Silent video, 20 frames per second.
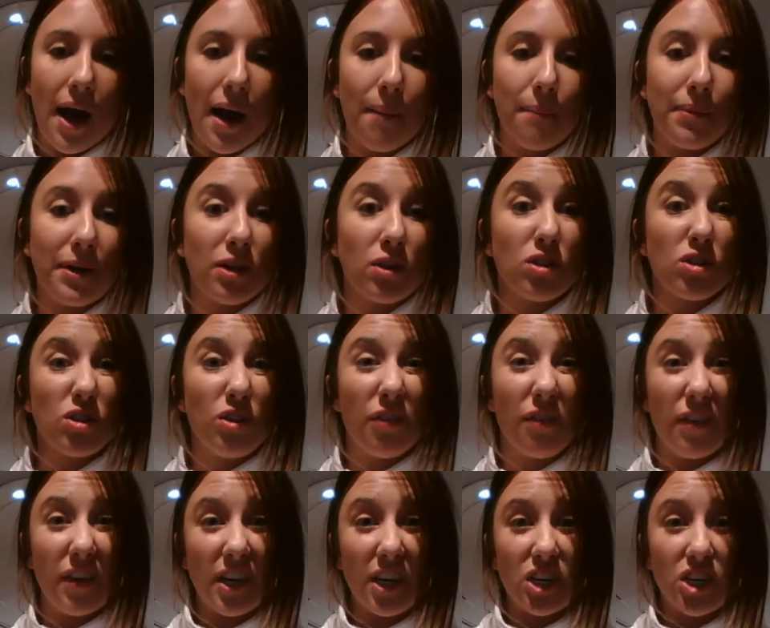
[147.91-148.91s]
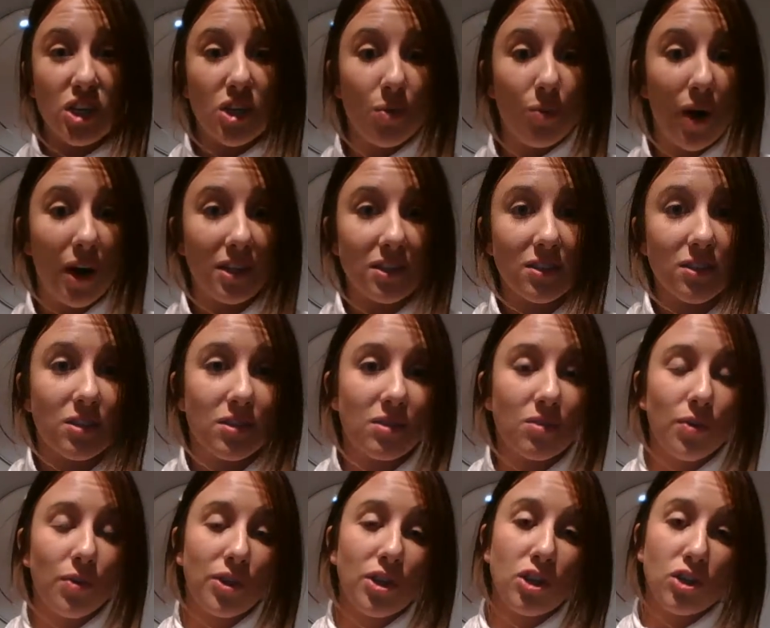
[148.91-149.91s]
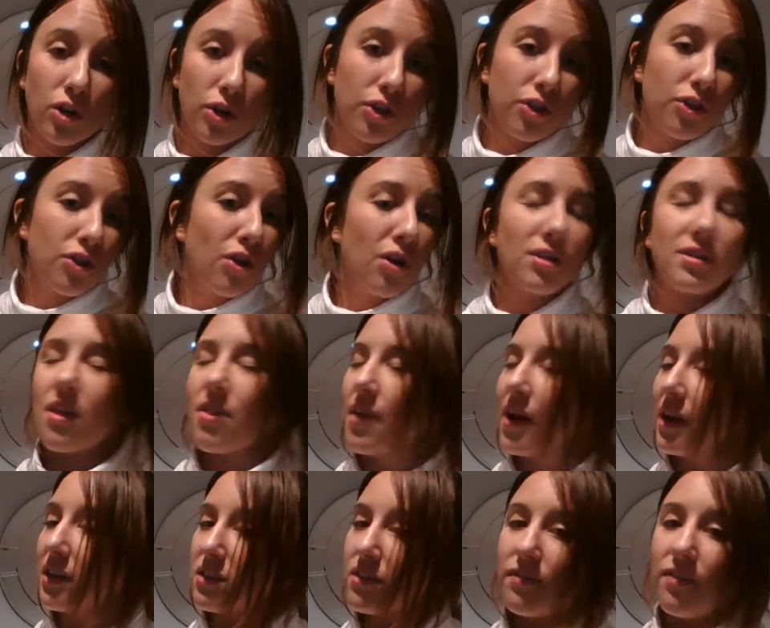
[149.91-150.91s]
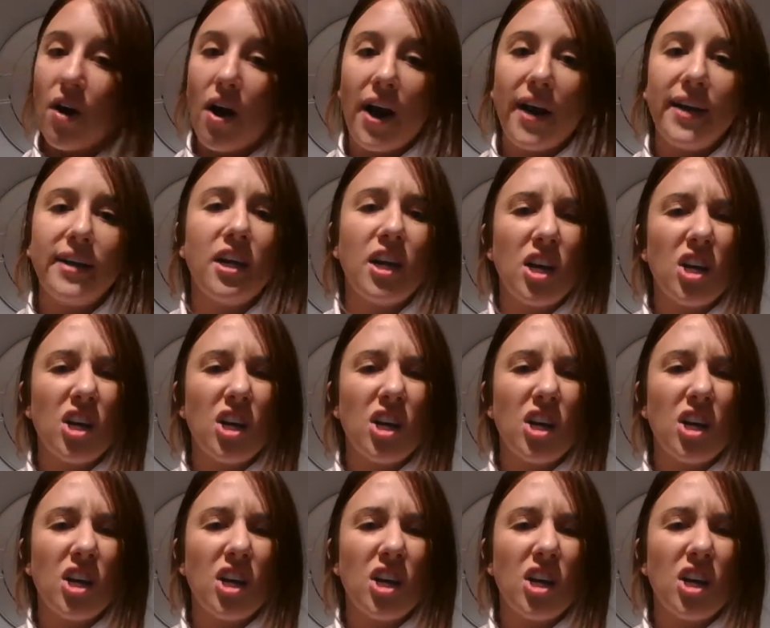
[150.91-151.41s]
because you finished the ones with the dotted thirds. That's fine.